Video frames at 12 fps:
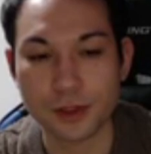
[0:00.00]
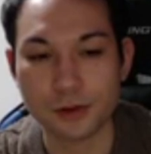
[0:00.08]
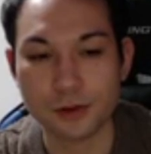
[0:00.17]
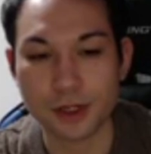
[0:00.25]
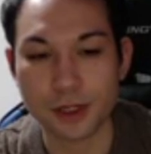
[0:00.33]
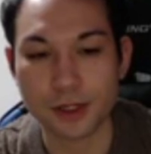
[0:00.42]

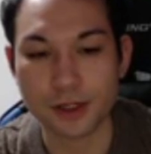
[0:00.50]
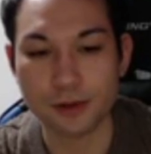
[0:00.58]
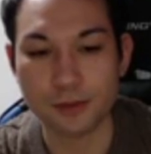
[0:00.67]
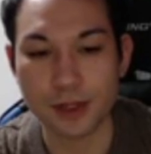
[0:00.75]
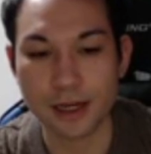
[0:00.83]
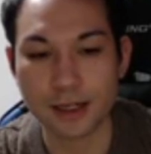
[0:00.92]
Okay,
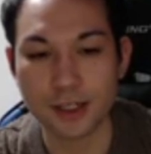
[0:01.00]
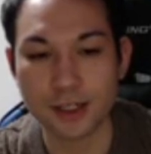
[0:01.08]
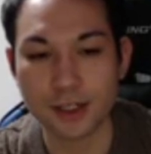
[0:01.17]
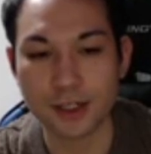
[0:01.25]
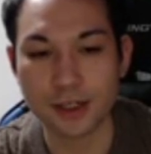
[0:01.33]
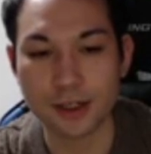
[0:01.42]
so black
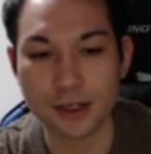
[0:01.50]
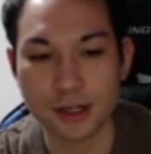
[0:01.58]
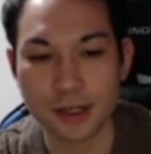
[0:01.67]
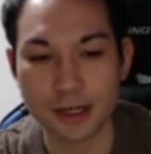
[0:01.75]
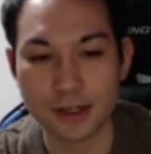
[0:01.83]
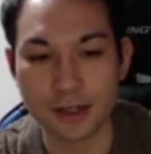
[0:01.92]
should
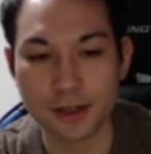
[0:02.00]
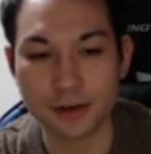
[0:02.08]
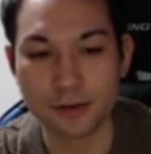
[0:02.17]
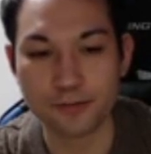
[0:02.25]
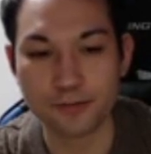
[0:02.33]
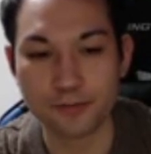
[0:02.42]
connect
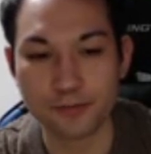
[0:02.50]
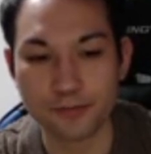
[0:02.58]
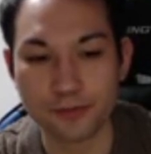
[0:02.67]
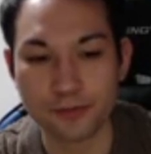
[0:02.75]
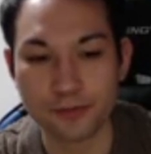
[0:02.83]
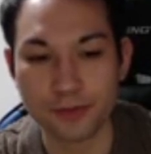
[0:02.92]
here.
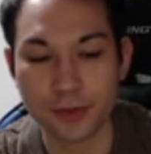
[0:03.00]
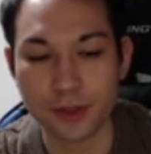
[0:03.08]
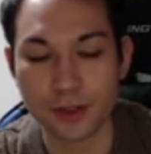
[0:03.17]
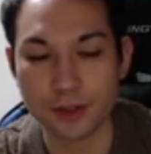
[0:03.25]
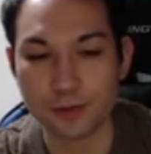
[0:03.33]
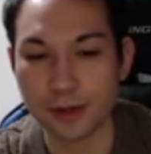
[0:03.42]

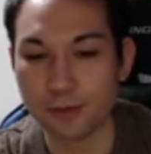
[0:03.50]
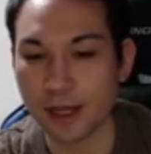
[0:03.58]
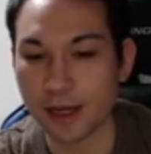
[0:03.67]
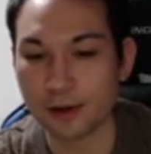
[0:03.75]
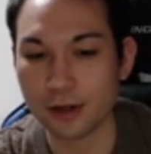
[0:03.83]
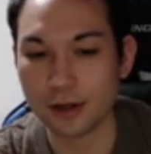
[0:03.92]
This way
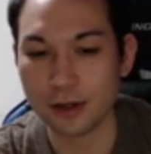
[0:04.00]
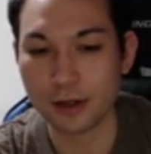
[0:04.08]
black